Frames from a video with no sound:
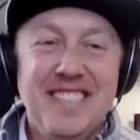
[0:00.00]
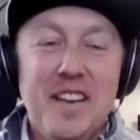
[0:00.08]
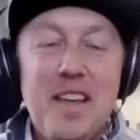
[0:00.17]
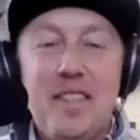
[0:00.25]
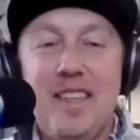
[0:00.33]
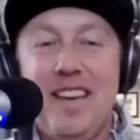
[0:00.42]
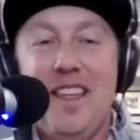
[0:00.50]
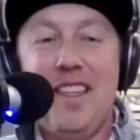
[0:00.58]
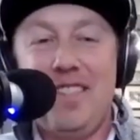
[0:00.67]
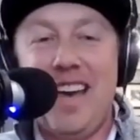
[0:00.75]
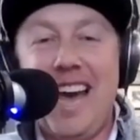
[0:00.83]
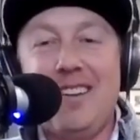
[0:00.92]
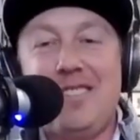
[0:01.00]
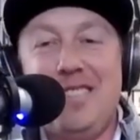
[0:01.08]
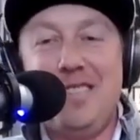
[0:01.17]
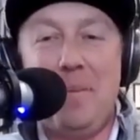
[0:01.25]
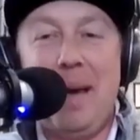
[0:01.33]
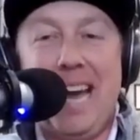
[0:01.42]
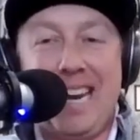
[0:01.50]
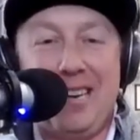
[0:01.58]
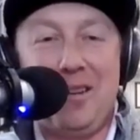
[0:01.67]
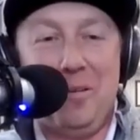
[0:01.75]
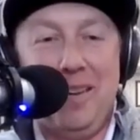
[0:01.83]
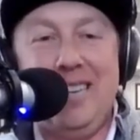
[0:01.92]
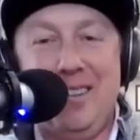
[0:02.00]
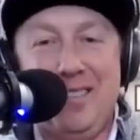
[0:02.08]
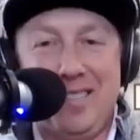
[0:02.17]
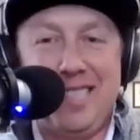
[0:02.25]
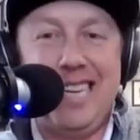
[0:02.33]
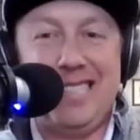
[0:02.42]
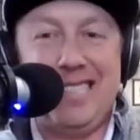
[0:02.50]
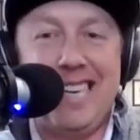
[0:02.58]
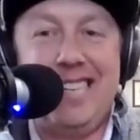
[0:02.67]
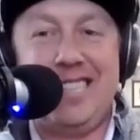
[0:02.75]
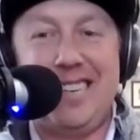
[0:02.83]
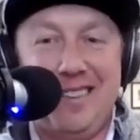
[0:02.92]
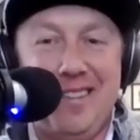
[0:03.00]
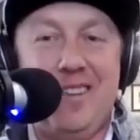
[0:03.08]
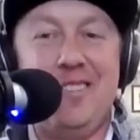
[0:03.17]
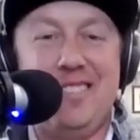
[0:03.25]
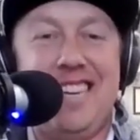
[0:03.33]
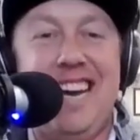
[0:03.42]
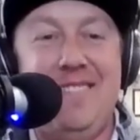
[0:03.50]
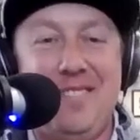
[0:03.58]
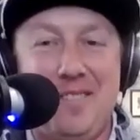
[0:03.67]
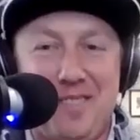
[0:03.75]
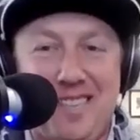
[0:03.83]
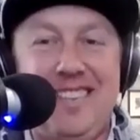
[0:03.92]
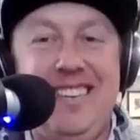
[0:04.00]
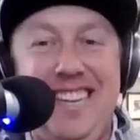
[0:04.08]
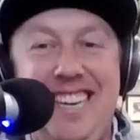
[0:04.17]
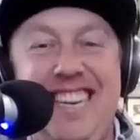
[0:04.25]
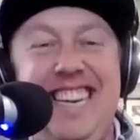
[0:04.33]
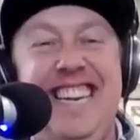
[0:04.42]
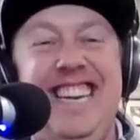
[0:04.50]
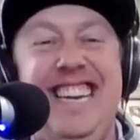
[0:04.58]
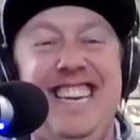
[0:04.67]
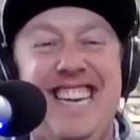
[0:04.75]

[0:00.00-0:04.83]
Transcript: The house in the back of your window stayed stationary the whole time, so we're good.